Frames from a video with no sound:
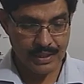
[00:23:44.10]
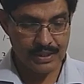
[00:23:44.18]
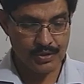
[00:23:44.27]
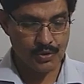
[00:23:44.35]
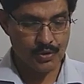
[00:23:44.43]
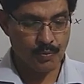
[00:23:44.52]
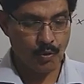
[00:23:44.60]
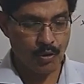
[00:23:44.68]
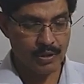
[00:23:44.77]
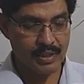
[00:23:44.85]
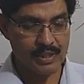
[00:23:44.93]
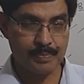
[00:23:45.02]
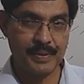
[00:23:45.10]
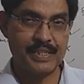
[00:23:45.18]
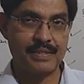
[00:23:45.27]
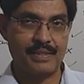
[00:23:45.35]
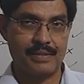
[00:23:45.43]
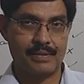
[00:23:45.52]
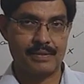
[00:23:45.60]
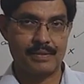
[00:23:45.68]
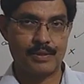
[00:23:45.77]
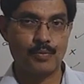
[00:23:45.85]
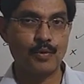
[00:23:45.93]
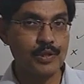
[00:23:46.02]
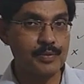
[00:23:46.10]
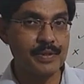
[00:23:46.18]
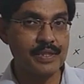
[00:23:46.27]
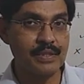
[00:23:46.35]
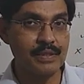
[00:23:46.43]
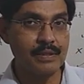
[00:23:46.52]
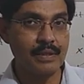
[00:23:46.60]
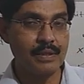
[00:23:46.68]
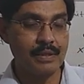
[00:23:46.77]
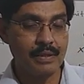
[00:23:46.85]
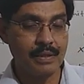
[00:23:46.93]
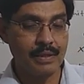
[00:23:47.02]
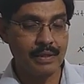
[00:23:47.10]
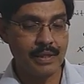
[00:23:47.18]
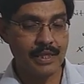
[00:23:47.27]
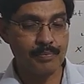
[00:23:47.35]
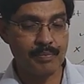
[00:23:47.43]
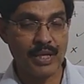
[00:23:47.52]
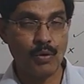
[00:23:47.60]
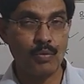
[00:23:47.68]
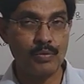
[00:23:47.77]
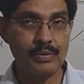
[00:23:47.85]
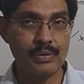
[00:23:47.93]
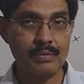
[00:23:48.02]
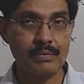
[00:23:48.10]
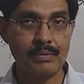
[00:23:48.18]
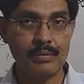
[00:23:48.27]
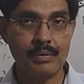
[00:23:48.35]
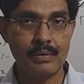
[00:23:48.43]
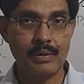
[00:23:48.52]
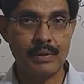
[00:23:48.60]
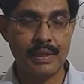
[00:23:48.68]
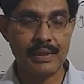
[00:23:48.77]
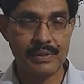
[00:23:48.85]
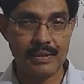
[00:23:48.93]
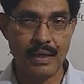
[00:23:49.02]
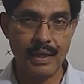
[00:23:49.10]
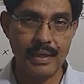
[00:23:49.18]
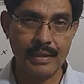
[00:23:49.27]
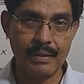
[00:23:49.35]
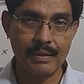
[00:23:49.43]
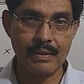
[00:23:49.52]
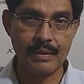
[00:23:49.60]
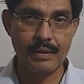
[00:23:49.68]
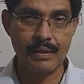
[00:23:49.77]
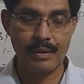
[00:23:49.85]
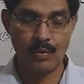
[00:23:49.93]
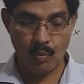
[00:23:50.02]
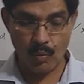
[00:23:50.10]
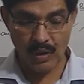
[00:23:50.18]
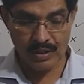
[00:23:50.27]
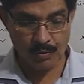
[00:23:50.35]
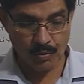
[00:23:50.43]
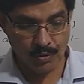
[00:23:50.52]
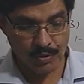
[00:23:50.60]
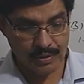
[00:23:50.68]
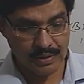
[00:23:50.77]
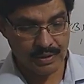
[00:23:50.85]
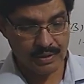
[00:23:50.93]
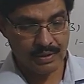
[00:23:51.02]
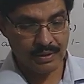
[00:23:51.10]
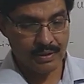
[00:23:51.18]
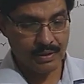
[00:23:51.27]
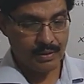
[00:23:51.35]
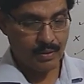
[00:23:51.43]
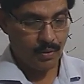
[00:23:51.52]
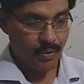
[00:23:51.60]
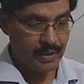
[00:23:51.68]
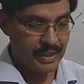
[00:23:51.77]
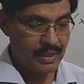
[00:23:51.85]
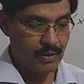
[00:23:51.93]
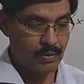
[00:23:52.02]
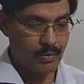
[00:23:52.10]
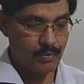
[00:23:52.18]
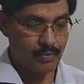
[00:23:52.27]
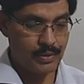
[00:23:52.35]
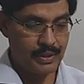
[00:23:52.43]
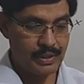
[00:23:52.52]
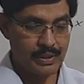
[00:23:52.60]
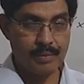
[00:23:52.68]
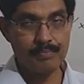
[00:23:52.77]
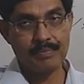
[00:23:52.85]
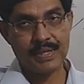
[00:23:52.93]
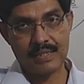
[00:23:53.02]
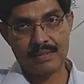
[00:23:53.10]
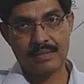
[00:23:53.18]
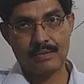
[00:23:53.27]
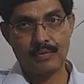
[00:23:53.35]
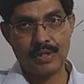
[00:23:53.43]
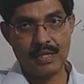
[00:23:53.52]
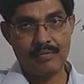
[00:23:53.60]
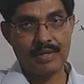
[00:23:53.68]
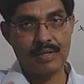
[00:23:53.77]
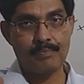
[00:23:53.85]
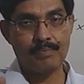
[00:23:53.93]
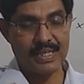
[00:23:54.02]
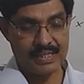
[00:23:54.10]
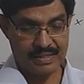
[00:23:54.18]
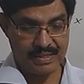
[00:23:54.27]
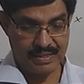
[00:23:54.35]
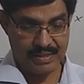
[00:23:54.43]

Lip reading: into small spaces in balloons, in tire, in water board. Okay, we have a compressed